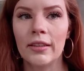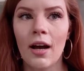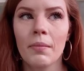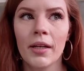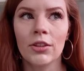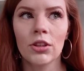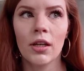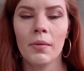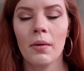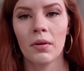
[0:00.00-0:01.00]
time because you're
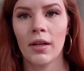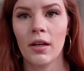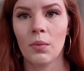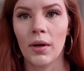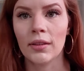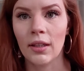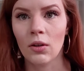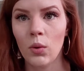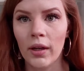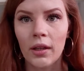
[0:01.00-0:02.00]
going to be able to get your work done
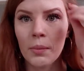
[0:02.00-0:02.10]
quickly